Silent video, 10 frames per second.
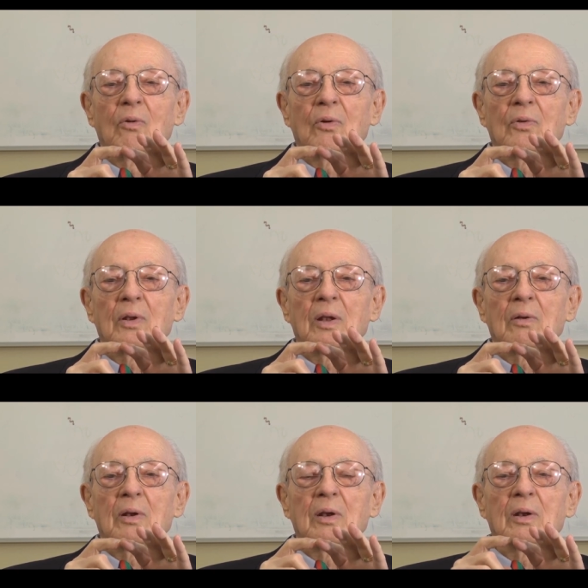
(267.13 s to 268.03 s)

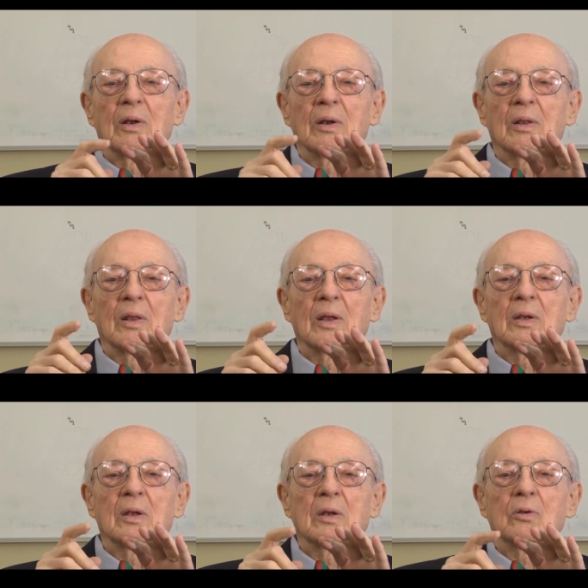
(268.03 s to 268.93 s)
And
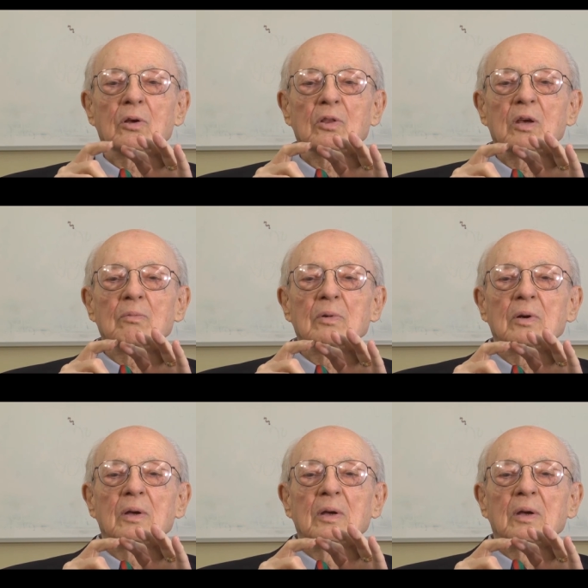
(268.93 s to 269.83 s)
it took them,
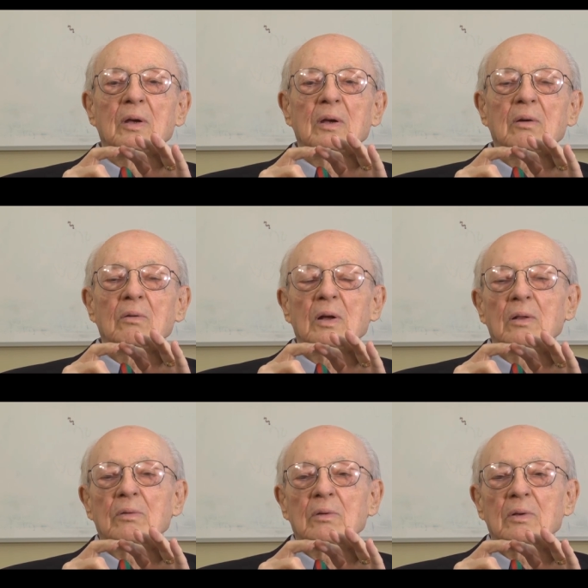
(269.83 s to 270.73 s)

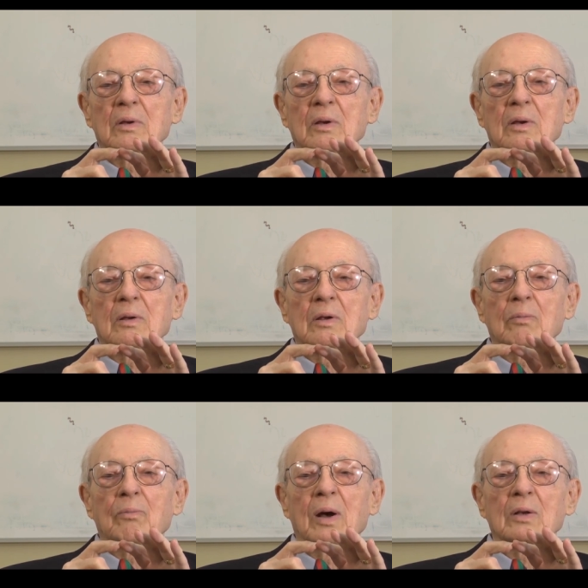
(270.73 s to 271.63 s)
well,
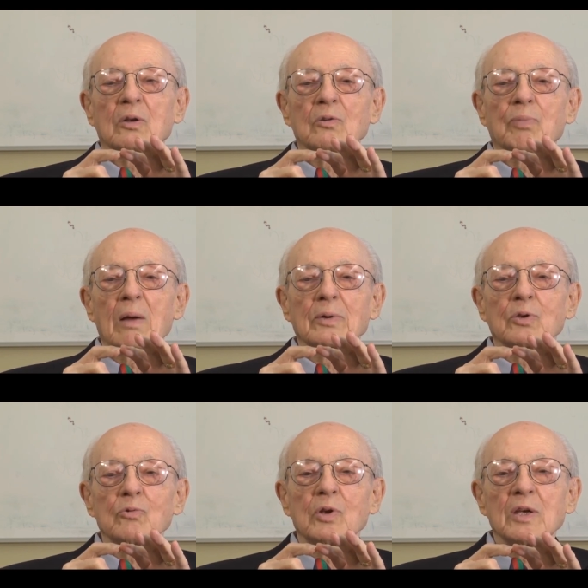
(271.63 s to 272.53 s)
about two,
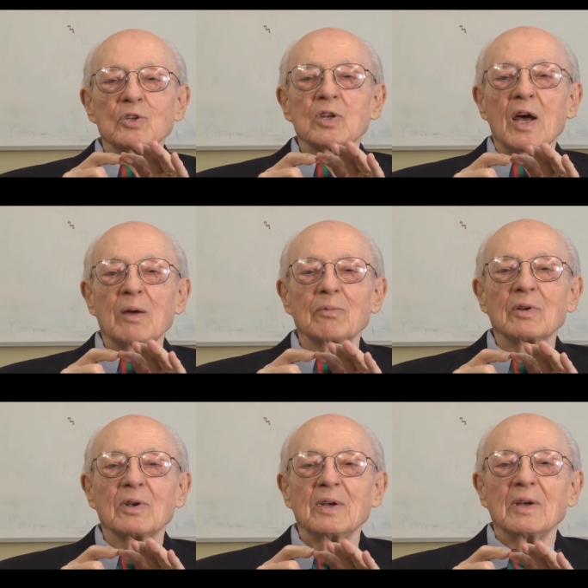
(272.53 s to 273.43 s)
probably two days' time
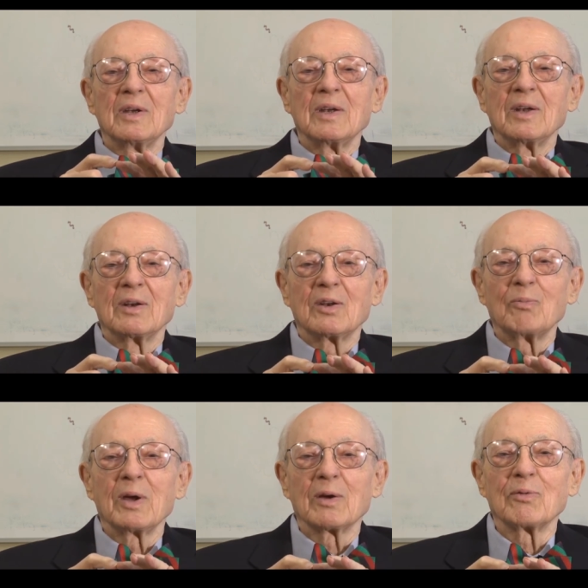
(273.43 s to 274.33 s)
to,
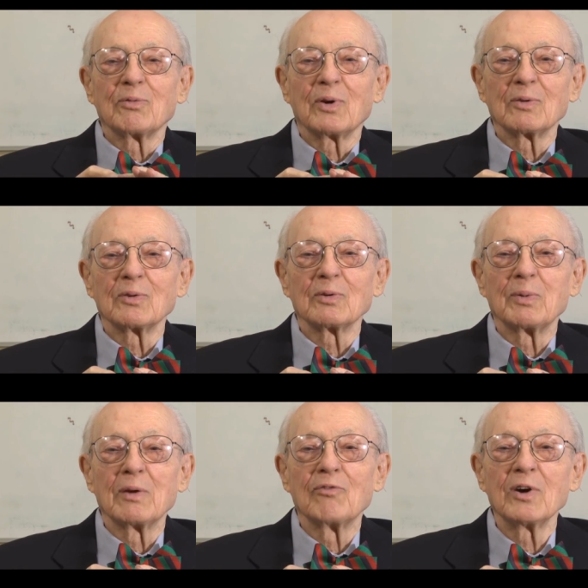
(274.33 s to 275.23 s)
to make a, what
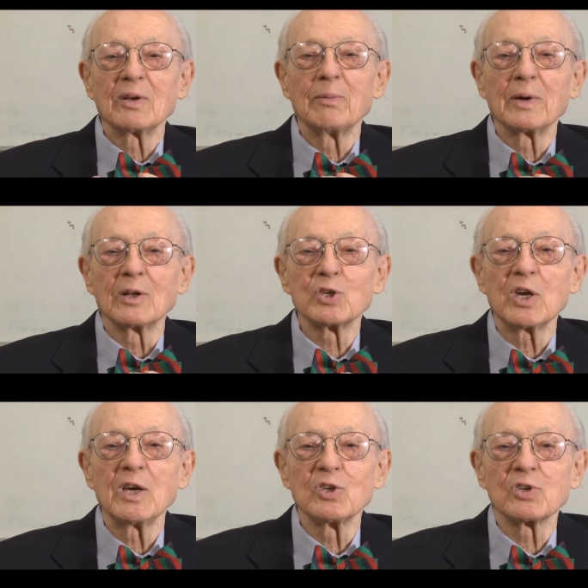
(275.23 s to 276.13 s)
would be a fundamental
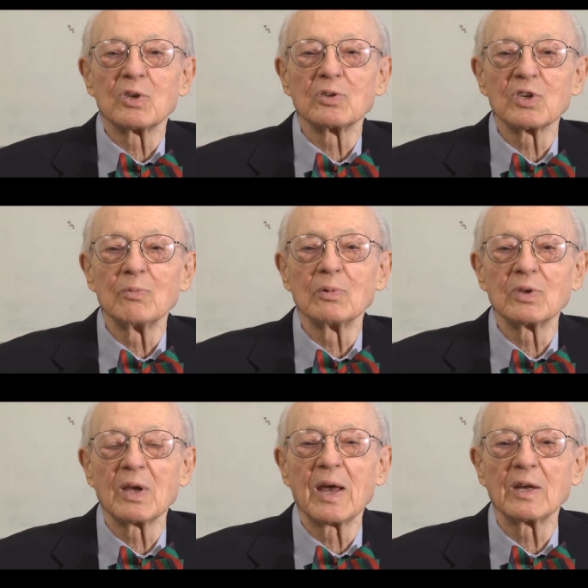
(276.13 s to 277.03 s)
change to
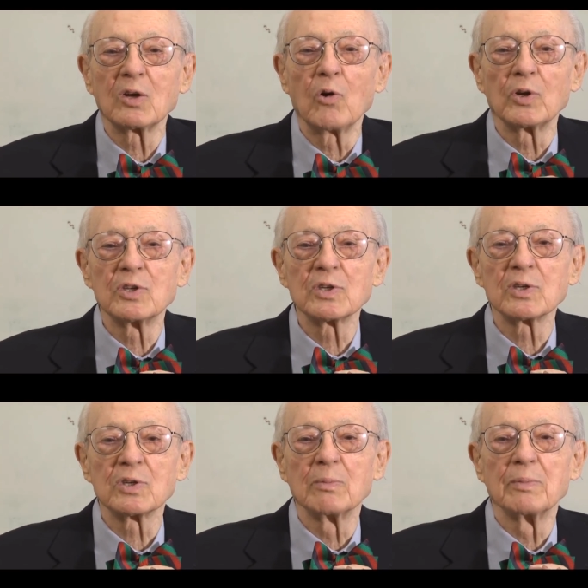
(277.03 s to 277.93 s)
someone's hand coded
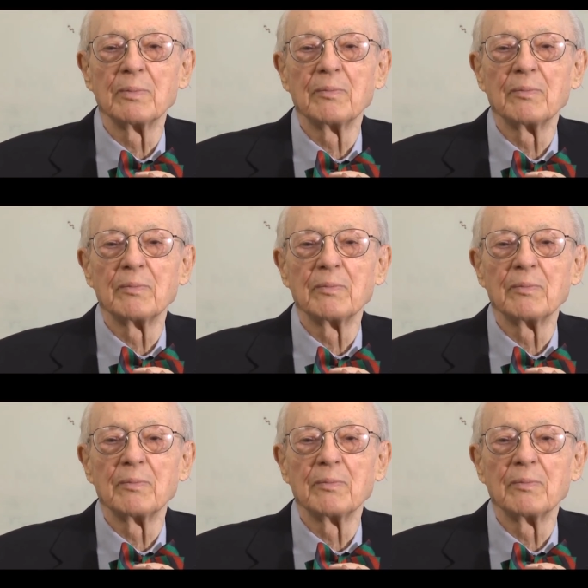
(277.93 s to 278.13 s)
system.